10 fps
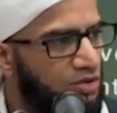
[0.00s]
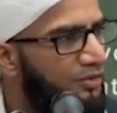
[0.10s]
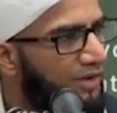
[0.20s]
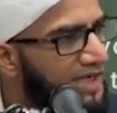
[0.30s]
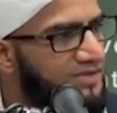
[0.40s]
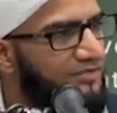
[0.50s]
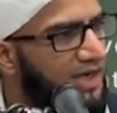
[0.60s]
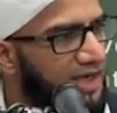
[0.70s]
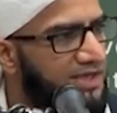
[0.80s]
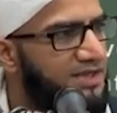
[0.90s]
your rights
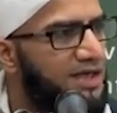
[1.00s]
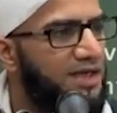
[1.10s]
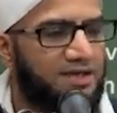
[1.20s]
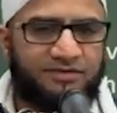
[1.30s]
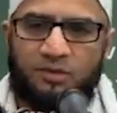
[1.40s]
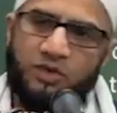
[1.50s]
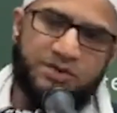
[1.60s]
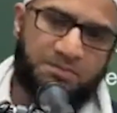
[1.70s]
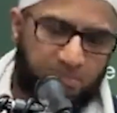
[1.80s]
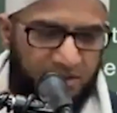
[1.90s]
violated, and there's
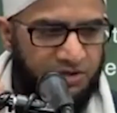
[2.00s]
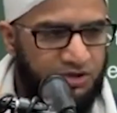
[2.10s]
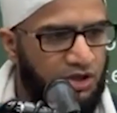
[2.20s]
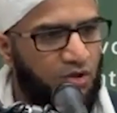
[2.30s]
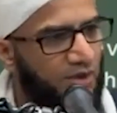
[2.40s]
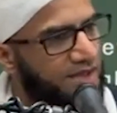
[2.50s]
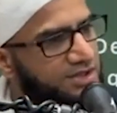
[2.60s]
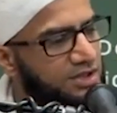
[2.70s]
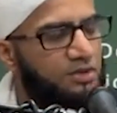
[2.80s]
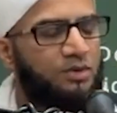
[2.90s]
someone punching you and
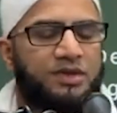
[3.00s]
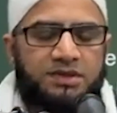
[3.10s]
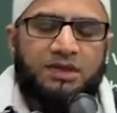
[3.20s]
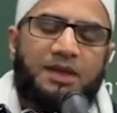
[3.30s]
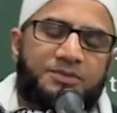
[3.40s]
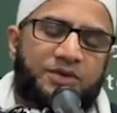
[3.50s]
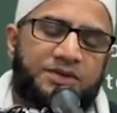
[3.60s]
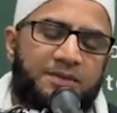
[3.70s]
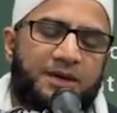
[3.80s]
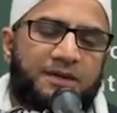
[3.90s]
hitting you, and still I'm
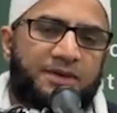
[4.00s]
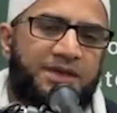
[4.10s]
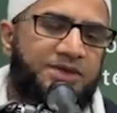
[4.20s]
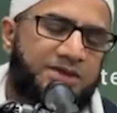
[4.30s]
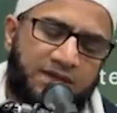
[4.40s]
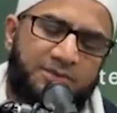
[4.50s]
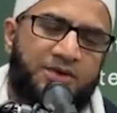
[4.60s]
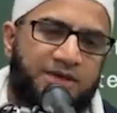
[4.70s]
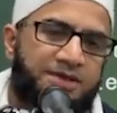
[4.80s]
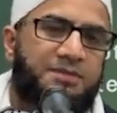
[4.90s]
doing sabr, and I just keep
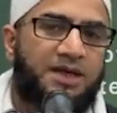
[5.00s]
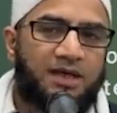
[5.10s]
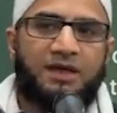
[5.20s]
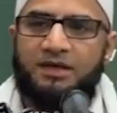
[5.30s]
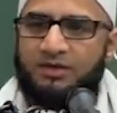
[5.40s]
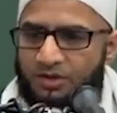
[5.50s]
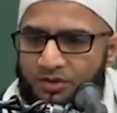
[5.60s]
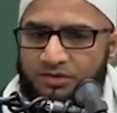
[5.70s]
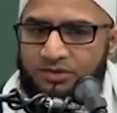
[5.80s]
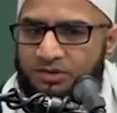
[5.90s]
on hitting.
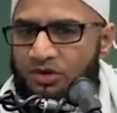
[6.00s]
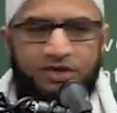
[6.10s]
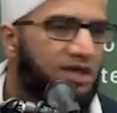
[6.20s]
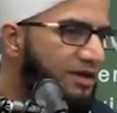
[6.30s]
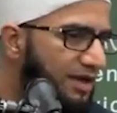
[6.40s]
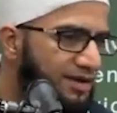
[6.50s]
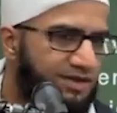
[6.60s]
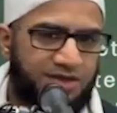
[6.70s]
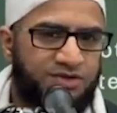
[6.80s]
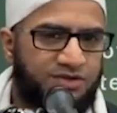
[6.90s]
No, you don't turn the
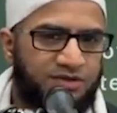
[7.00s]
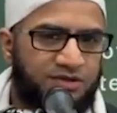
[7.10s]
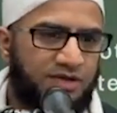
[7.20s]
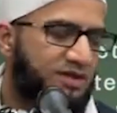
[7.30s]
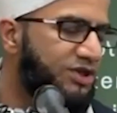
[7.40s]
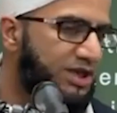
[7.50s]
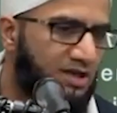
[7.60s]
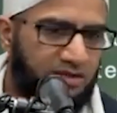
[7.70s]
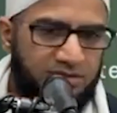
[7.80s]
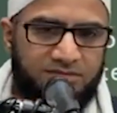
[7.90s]
other
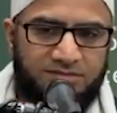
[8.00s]
cheek.